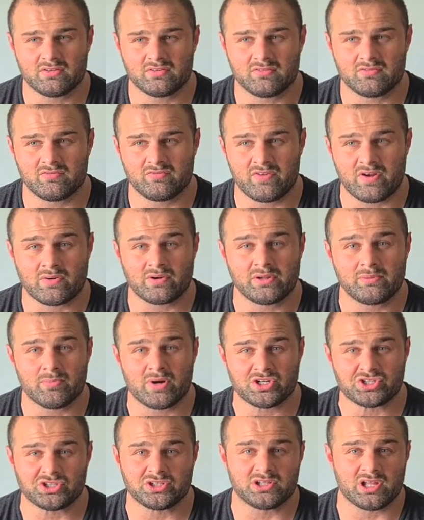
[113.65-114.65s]
very
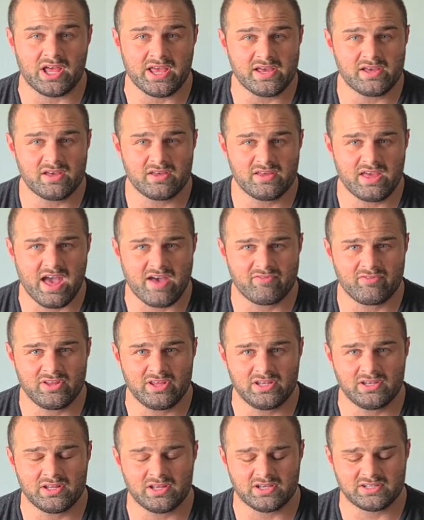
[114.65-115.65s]
much like
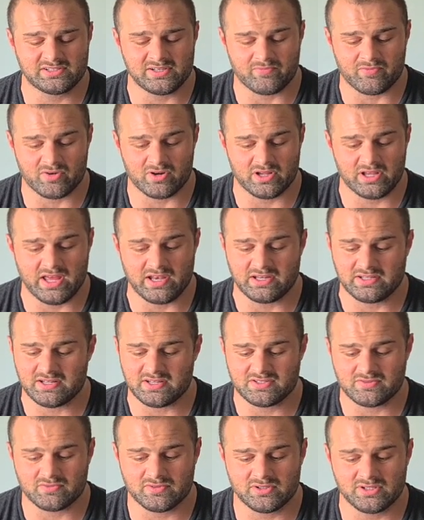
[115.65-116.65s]
caffeine, except for, again, it
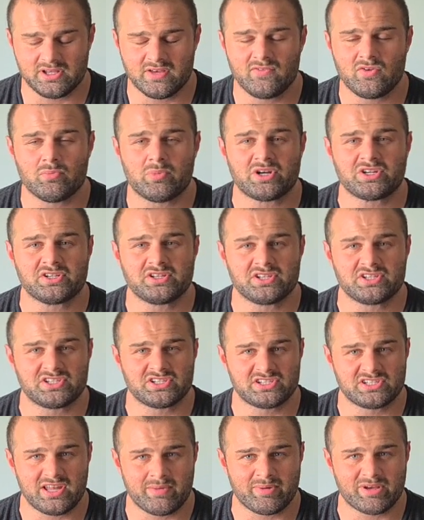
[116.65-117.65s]
doesn't really give you much of the
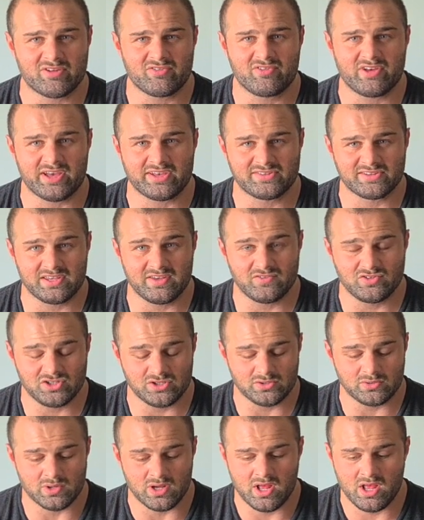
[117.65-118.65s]
systemic effects. It gives
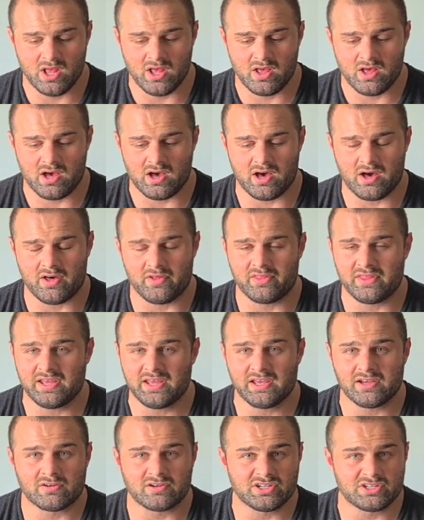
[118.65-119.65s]
you the
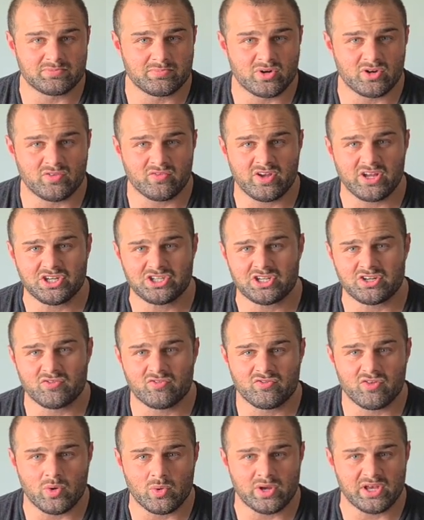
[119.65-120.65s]
increased motivation,
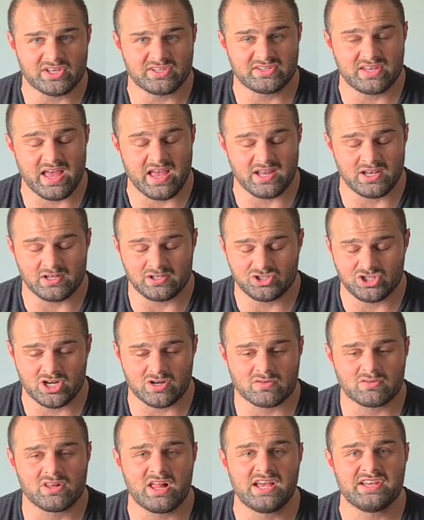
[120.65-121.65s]
focus, and
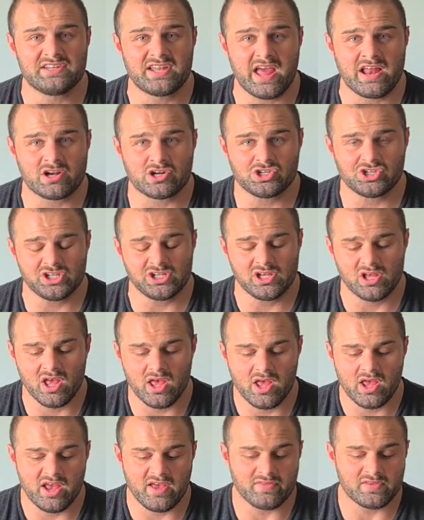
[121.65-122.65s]
generalized energy. And the